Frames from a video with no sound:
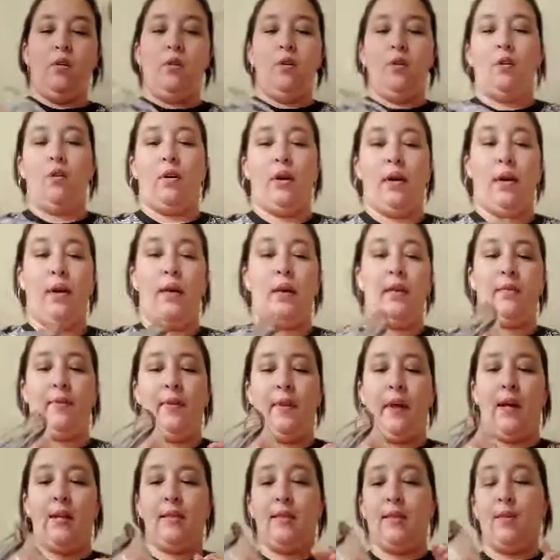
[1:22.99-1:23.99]
Okay,
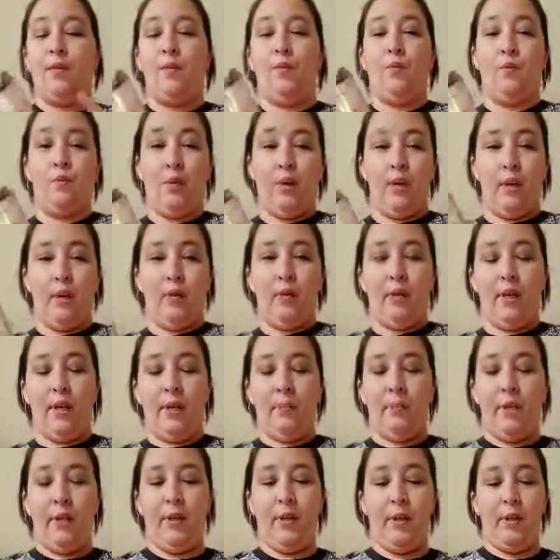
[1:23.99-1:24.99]
that's 1 whole
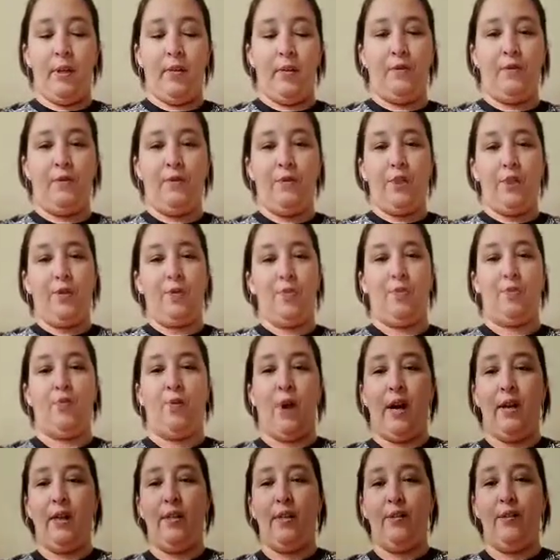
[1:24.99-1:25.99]
cup of just
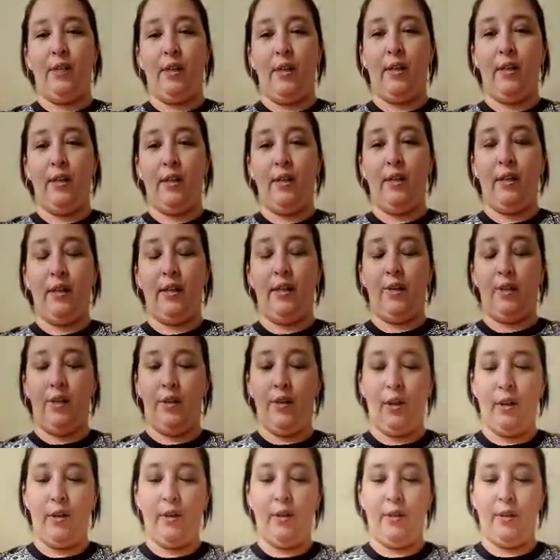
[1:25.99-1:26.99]
white granulated
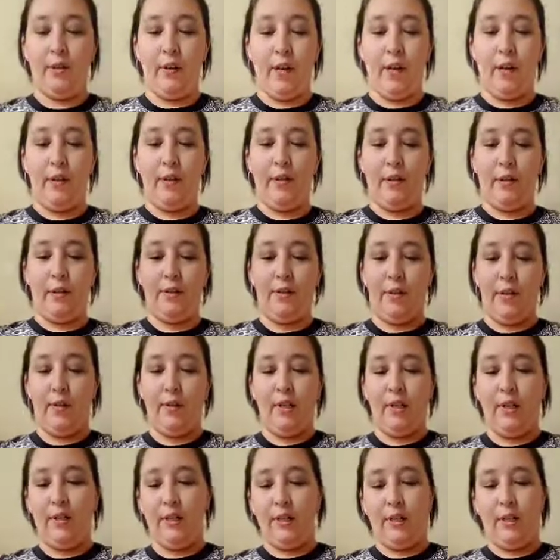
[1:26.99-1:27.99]
sugar. Okay, there's
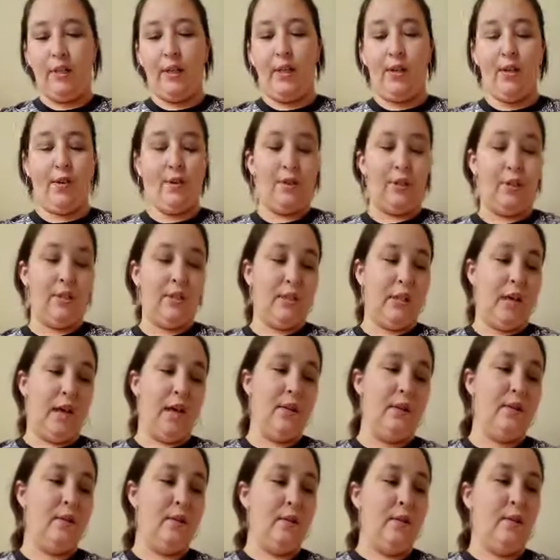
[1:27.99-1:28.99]
nothing else in here, just that.
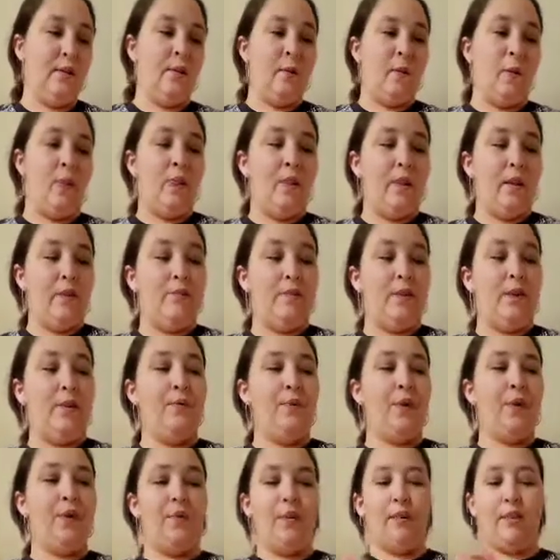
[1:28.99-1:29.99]
Then
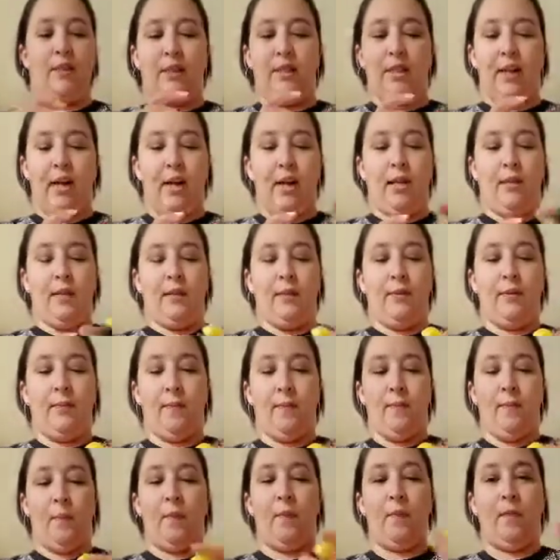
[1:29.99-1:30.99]
we're going to take,
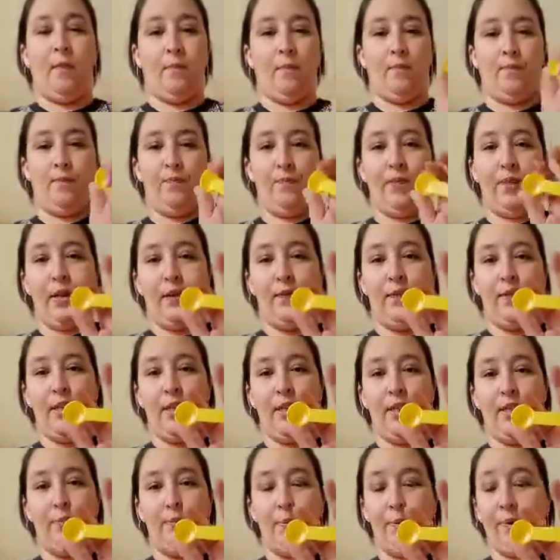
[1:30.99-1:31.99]
you have a
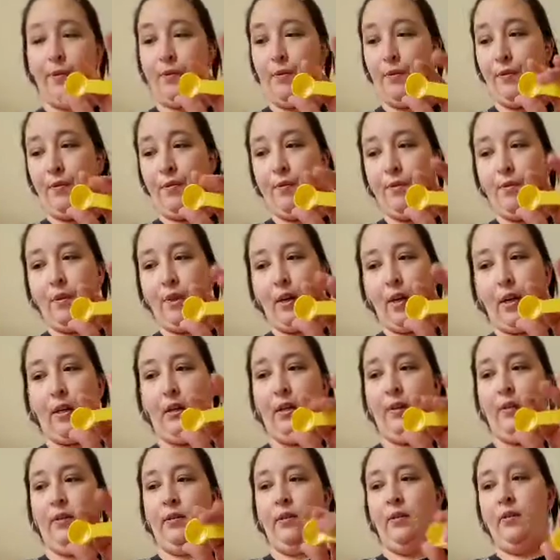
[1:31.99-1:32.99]
teaspoon,
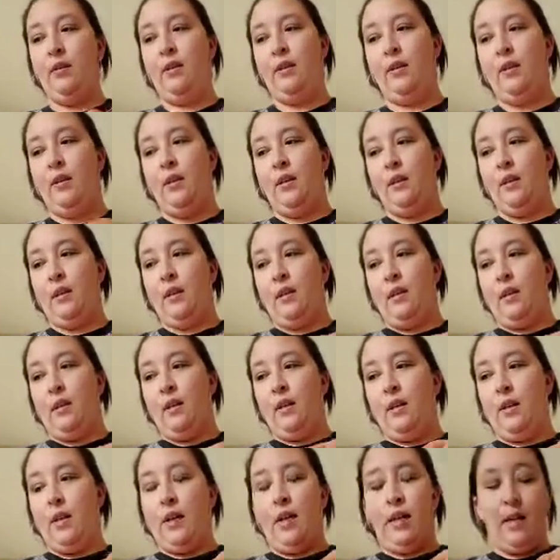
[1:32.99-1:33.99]
okay?
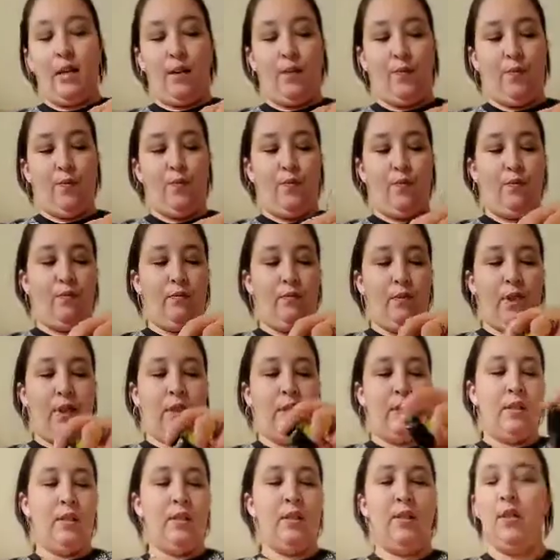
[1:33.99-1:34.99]
And
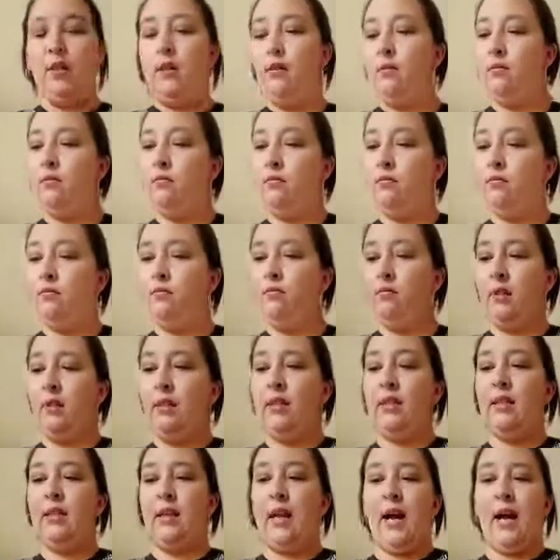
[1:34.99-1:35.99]
actually, it
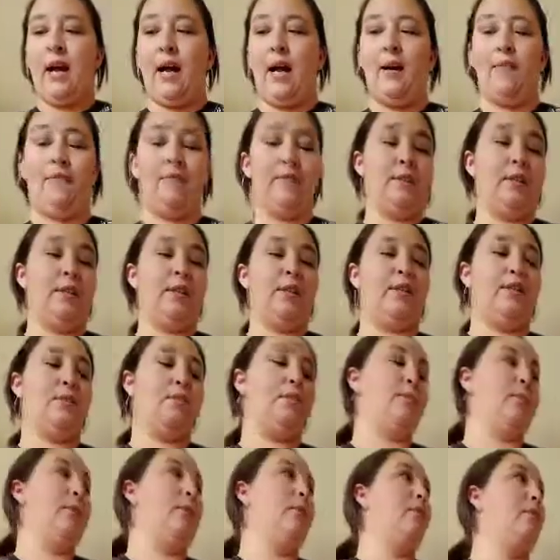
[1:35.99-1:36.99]
says a half
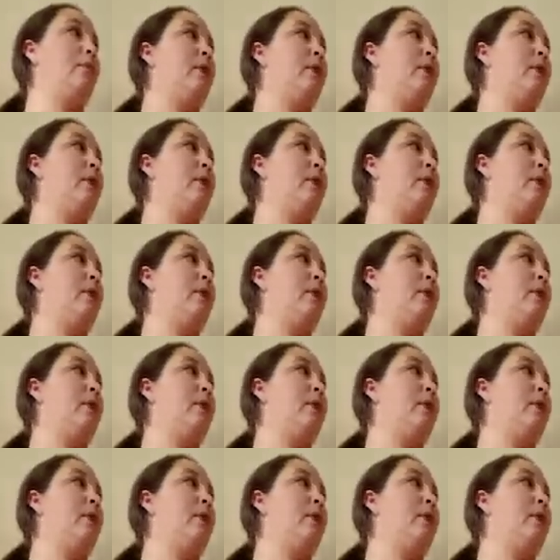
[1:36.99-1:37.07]
teaspoon.